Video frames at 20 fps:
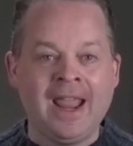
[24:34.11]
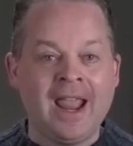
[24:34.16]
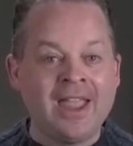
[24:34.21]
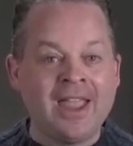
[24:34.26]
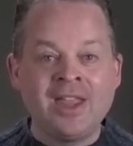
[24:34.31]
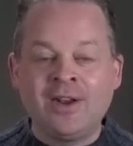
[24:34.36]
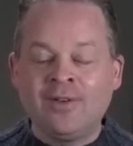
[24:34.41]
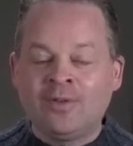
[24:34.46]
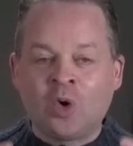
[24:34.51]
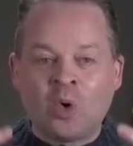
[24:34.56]

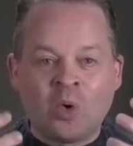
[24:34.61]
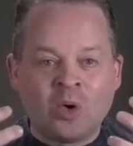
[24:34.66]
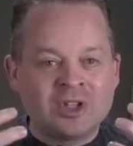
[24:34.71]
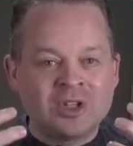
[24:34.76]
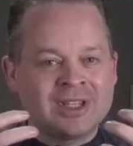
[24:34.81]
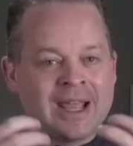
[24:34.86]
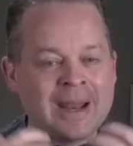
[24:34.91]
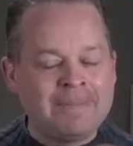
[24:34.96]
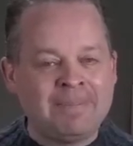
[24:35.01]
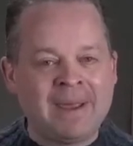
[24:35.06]
And then, of
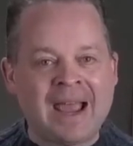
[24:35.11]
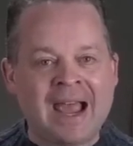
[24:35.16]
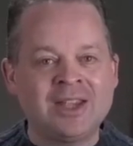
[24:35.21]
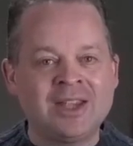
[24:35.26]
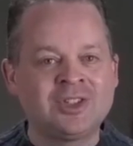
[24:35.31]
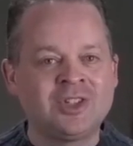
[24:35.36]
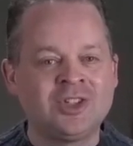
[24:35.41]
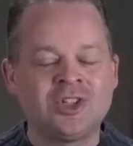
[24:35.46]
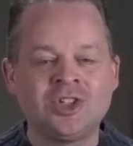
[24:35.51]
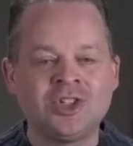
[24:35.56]
course, that
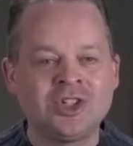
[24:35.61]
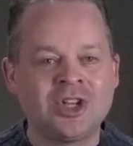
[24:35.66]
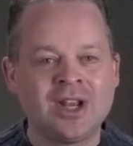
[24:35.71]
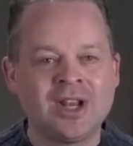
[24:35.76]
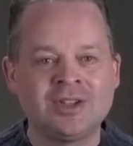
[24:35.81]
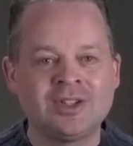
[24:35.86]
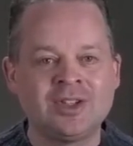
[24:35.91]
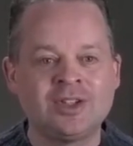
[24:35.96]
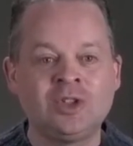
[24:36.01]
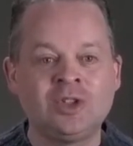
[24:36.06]
passage in
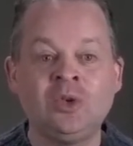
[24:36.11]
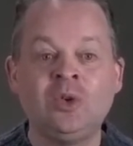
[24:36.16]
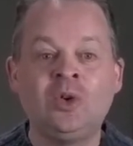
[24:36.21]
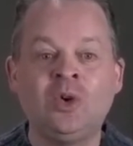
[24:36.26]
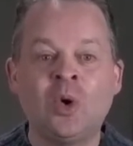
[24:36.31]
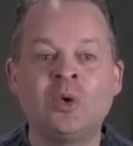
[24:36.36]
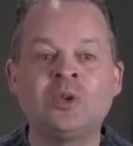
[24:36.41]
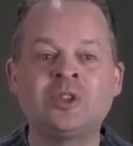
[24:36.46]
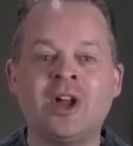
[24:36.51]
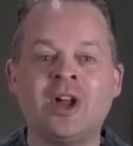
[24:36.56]
Genesis 2
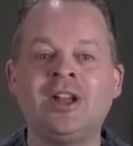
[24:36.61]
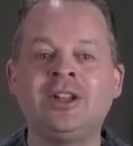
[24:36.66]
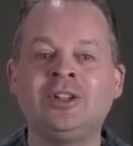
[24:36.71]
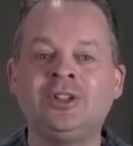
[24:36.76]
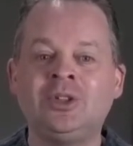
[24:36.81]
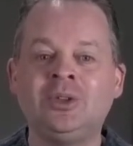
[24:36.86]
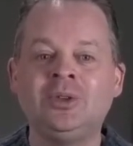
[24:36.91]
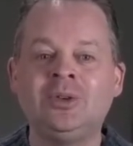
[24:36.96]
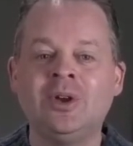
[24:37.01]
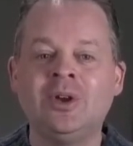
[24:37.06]
goes on
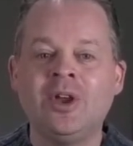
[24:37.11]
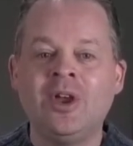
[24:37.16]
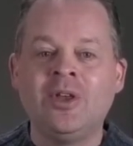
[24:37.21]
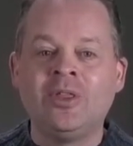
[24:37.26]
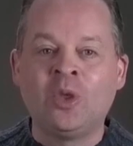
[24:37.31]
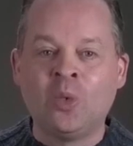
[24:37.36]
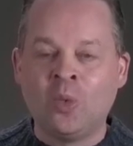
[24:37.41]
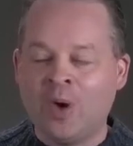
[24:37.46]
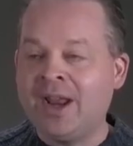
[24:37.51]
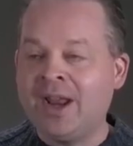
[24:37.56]
to
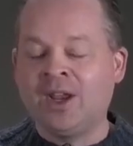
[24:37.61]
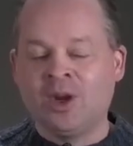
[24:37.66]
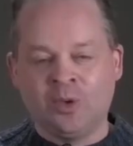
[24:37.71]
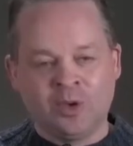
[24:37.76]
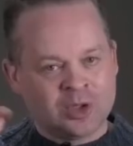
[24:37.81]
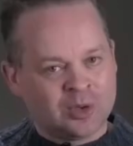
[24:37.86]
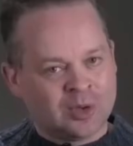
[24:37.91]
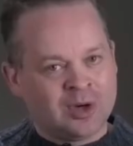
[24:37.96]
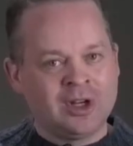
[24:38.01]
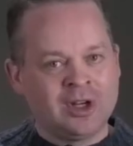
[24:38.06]
the wedding,
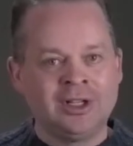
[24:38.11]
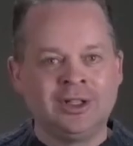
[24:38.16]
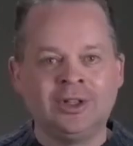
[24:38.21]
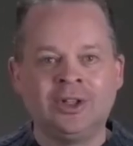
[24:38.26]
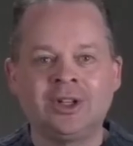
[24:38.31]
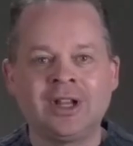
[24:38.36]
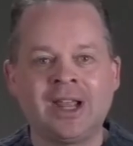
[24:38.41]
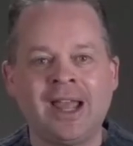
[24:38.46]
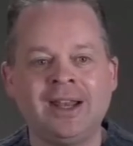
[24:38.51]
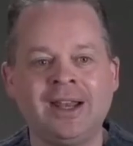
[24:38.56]
which we're going to
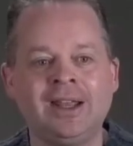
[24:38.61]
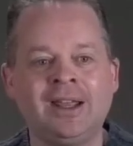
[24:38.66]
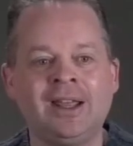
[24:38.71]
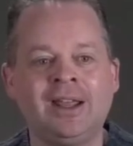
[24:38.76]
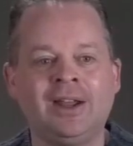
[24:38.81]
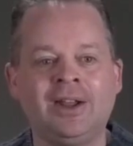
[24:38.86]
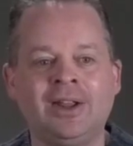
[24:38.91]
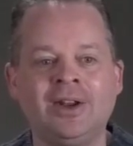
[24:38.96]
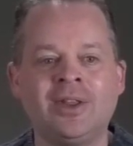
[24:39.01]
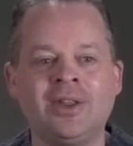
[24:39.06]
look at
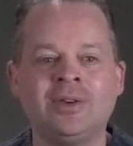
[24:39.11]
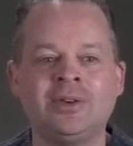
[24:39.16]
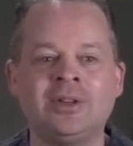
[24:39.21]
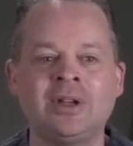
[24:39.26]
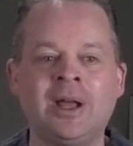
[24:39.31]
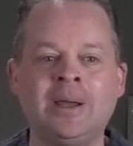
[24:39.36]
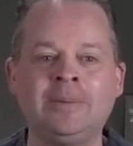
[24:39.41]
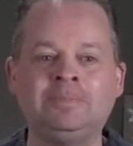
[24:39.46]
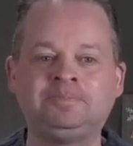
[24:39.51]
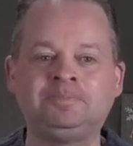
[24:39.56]
another
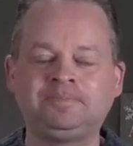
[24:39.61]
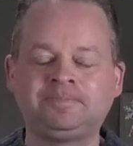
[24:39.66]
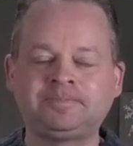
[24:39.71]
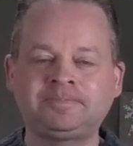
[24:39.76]
time.